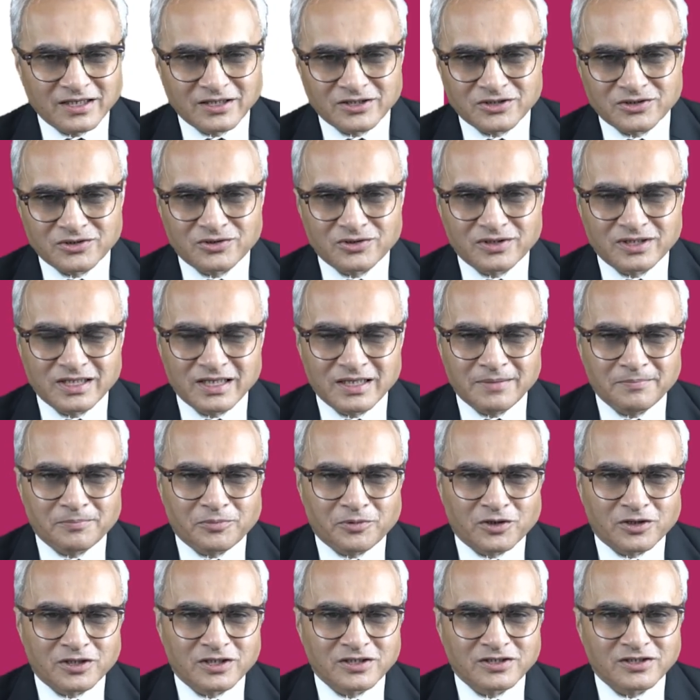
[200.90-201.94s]
understood the
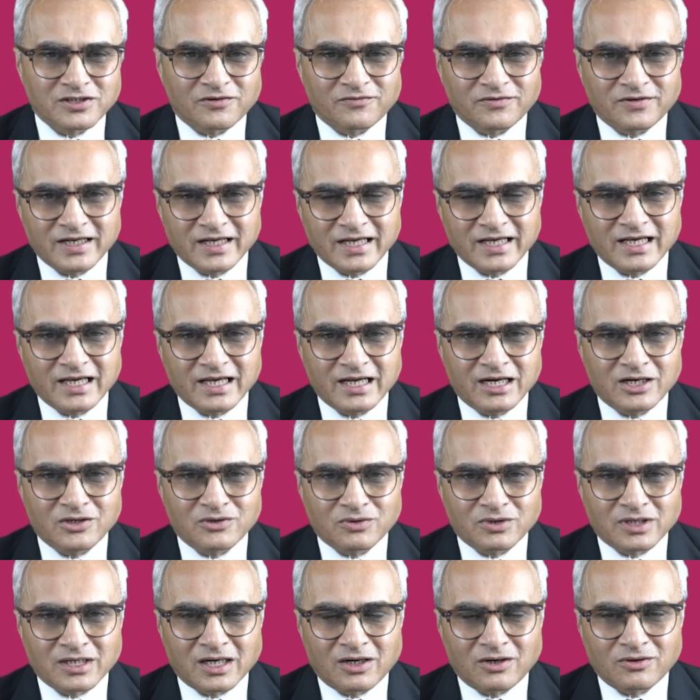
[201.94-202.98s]
importance of taking
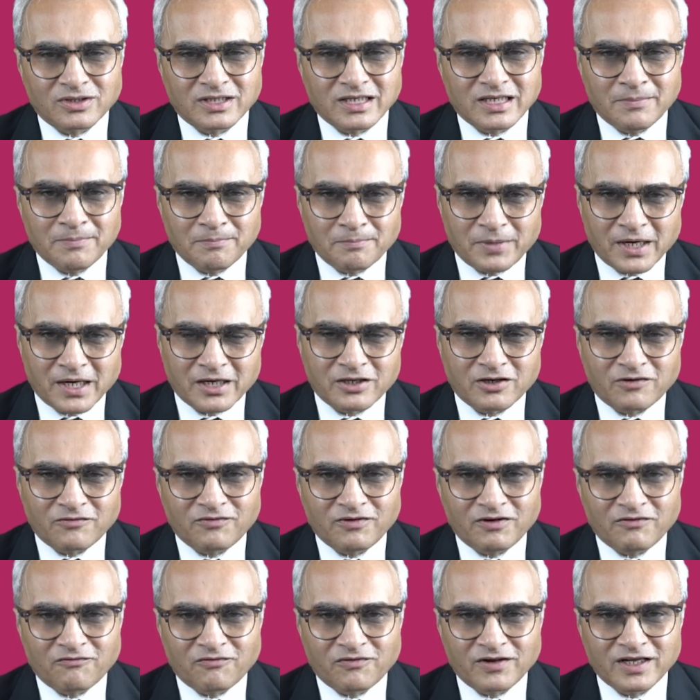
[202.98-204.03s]
into account the impact of
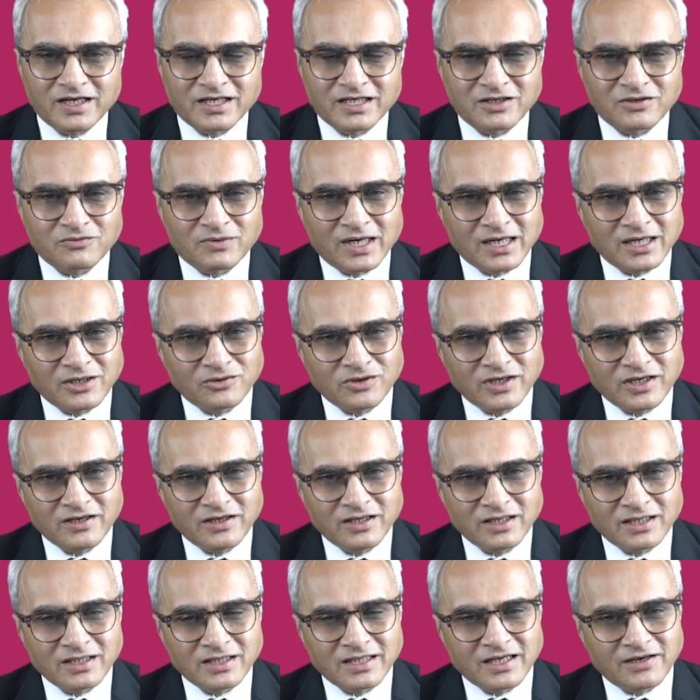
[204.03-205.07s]
inflation while
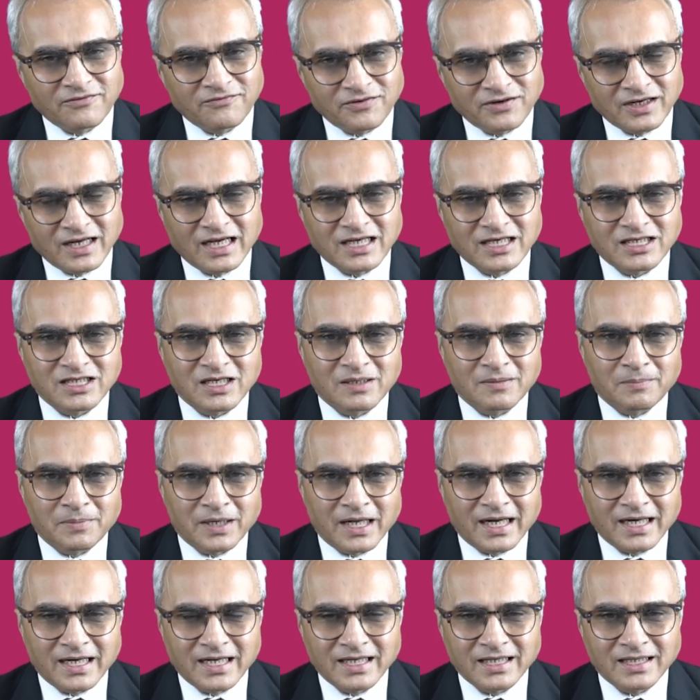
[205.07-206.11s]
doing their financial
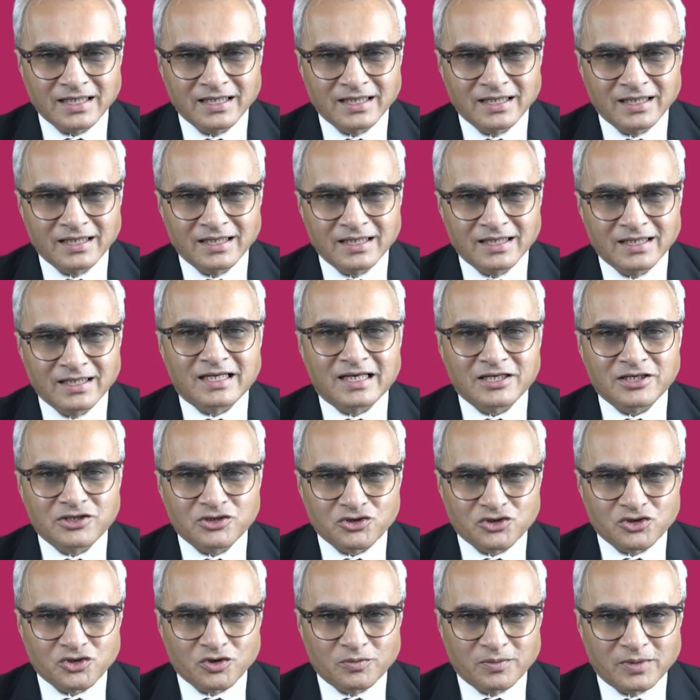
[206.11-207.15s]
planning. Thank
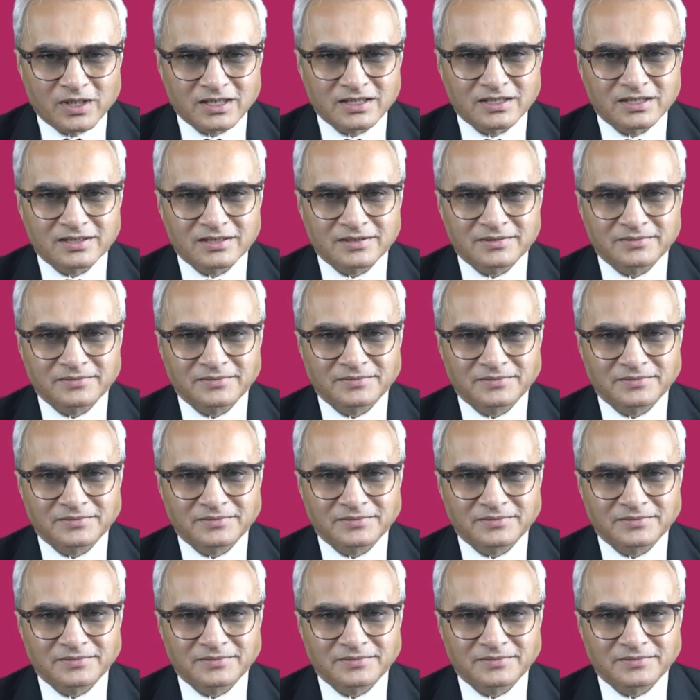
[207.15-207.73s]
you so much.